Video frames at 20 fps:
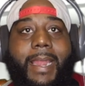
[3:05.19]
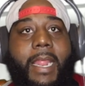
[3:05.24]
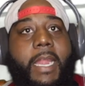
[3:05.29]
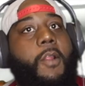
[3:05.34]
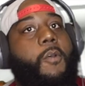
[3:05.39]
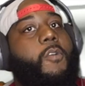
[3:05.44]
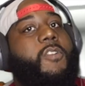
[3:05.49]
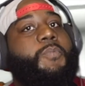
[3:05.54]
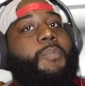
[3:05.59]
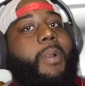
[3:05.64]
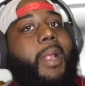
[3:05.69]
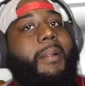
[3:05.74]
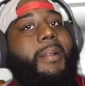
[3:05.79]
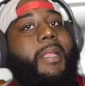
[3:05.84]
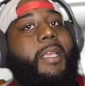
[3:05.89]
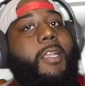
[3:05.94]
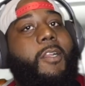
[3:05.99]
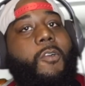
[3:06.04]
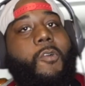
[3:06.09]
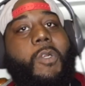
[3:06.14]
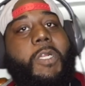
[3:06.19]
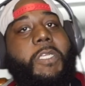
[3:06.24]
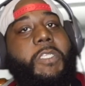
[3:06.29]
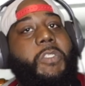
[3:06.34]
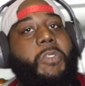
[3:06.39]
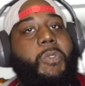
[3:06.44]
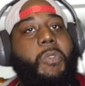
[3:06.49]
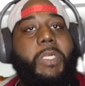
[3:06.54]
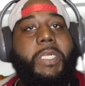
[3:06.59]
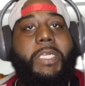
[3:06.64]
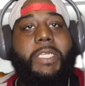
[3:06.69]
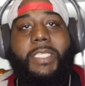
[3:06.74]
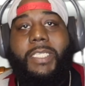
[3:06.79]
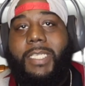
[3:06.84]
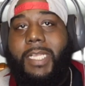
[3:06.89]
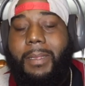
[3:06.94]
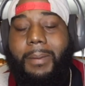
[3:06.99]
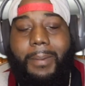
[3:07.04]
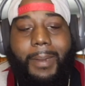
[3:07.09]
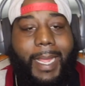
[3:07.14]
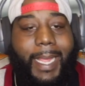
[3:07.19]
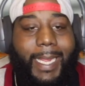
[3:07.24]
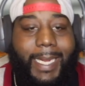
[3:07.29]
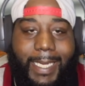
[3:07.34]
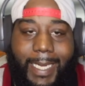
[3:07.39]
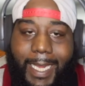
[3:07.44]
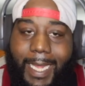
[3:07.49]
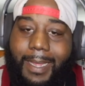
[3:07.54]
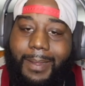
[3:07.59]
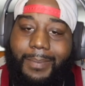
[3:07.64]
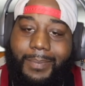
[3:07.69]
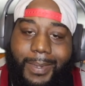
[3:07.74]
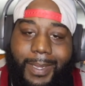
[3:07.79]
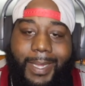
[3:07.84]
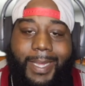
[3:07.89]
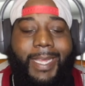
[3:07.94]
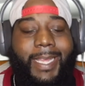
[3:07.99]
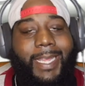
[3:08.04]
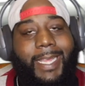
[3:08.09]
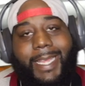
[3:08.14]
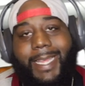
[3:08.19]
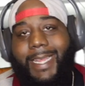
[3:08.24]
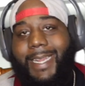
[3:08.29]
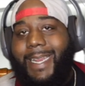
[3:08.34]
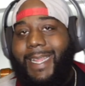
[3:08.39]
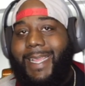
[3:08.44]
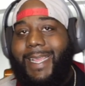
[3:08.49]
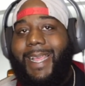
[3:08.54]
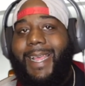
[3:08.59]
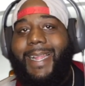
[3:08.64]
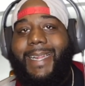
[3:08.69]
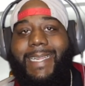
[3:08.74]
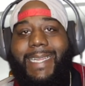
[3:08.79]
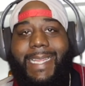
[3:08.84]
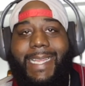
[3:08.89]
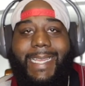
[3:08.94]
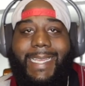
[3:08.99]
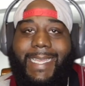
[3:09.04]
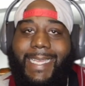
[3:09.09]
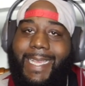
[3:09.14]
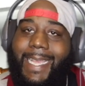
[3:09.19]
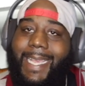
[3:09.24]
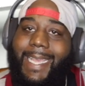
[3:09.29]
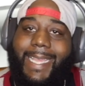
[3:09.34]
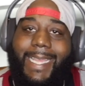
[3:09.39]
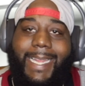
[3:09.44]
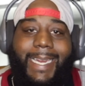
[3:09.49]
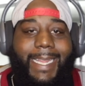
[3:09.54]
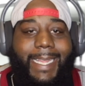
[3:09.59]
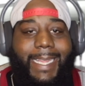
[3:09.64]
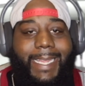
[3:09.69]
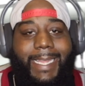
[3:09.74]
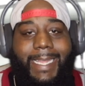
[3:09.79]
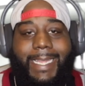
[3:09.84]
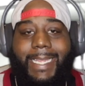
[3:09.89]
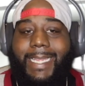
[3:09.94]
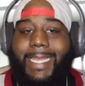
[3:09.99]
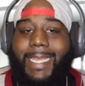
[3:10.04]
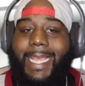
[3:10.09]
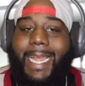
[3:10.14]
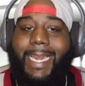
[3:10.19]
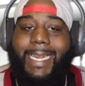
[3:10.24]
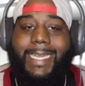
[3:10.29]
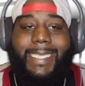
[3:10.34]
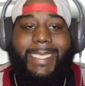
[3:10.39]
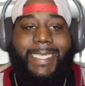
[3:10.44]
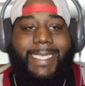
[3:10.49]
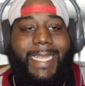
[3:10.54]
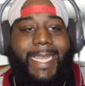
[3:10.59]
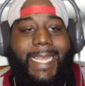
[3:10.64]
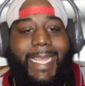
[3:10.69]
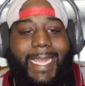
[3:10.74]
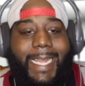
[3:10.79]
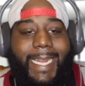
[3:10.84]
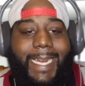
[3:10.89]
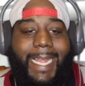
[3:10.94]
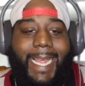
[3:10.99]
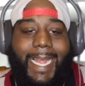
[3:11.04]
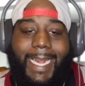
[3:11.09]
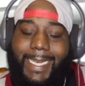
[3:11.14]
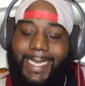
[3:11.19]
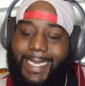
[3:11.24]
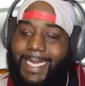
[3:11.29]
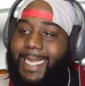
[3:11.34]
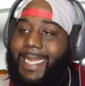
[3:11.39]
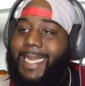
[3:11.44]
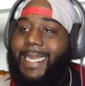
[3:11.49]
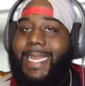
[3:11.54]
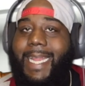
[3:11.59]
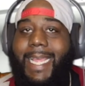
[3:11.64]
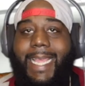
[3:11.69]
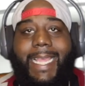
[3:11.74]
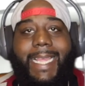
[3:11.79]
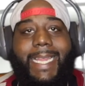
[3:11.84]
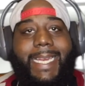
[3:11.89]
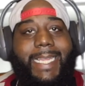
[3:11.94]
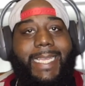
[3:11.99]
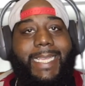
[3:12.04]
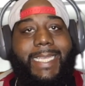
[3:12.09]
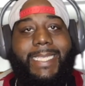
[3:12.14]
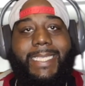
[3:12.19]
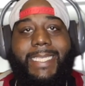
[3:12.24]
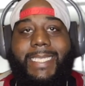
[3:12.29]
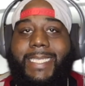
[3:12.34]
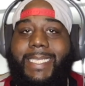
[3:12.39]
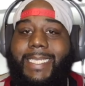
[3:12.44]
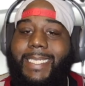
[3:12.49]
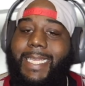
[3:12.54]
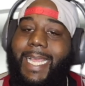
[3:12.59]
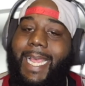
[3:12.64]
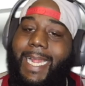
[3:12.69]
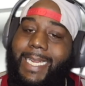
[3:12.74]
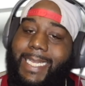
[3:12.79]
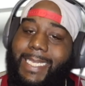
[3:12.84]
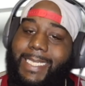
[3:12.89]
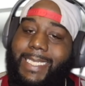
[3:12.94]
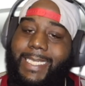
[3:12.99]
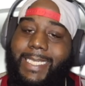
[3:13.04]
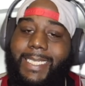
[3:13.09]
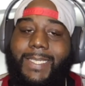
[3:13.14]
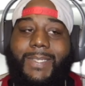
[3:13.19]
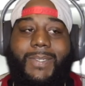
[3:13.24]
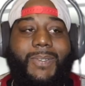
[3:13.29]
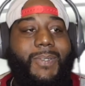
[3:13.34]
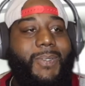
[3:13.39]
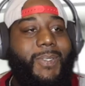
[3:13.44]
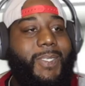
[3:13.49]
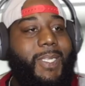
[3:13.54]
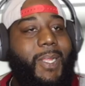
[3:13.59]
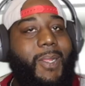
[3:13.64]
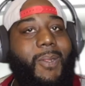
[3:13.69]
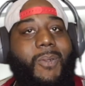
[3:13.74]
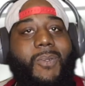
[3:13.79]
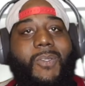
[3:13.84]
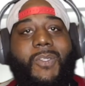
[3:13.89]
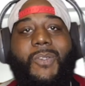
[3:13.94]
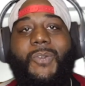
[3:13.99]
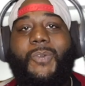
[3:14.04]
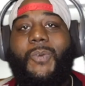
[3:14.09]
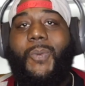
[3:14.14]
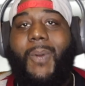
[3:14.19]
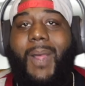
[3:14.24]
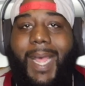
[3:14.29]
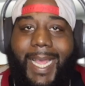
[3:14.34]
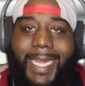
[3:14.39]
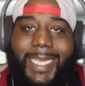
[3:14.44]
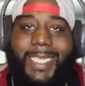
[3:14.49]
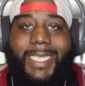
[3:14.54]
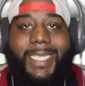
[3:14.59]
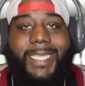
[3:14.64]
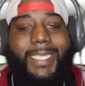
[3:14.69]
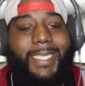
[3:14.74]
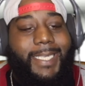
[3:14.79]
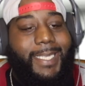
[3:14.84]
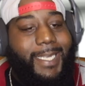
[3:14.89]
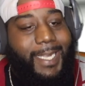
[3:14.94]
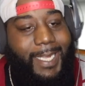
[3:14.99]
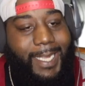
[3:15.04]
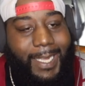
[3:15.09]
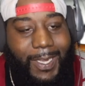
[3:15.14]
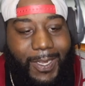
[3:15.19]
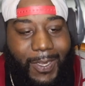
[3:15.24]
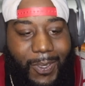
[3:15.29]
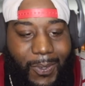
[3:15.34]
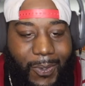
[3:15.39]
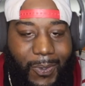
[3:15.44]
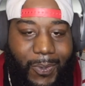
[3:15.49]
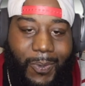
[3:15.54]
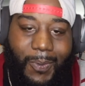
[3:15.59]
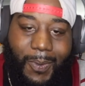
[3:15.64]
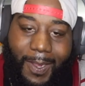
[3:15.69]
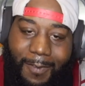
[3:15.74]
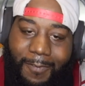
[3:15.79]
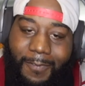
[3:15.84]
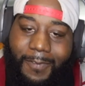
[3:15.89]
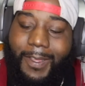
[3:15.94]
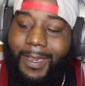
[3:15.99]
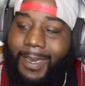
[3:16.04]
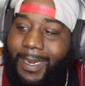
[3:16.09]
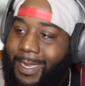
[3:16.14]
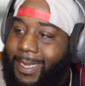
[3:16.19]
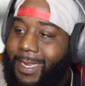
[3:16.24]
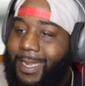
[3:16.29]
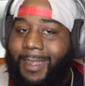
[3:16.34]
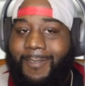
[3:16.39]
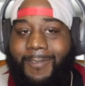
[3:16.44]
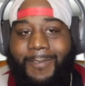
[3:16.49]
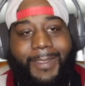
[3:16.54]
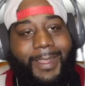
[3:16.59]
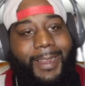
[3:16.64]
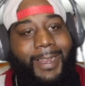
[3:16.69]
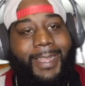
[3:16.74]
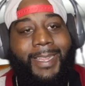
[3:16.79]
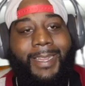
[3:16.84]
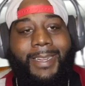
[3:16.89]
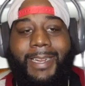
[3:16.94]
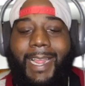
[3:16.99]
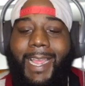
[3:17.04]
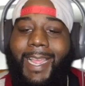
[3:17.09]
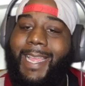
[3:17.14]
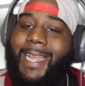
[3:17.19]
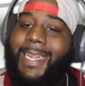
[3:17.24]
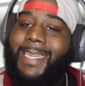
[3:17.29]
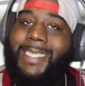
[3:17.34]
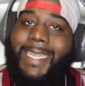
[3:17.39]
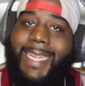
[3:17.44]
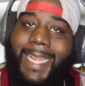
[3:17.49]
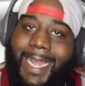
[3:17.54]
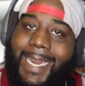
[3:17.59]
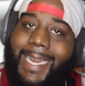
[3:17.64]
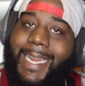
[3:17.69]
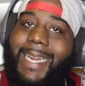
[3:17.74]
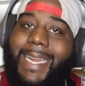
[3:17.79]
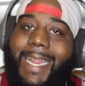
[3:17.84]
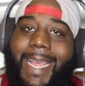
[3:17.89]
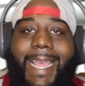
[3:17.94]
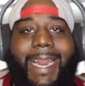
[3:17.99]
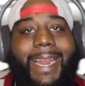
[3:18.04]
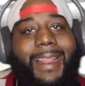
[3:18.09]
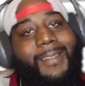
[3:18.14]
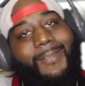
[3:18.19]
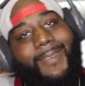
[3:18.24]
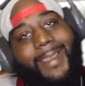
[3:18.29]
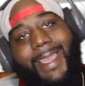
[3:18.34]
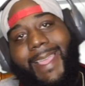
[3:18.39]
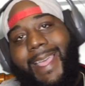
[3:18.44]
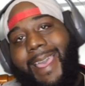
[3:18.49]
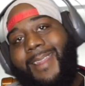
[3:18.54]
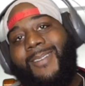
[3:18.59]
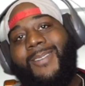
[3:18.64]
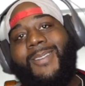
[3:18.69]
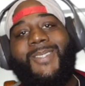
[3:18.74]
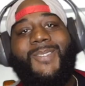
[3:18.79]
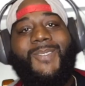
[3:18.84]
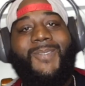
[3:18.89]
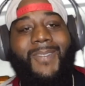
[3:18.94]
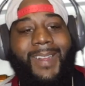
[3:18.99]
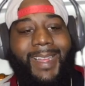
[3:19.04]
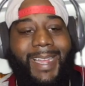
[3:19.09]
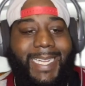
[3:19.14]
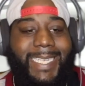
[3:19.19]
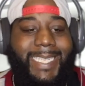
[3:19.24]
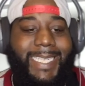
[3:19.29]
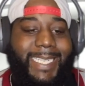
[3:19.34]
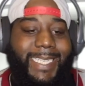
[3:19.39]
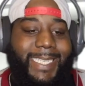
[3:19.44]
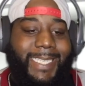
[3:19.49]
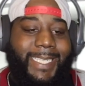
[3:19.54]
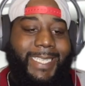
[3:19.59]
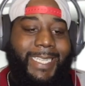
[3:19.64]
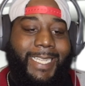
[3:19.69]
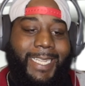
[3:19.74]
I know it's probably a green screen or something like that, but they out there kicking it. Got the sand out there, ladies. Got the jewels on, 2 watches. Looking cool. I feel it. I got time today. That's why you got on 2 watches.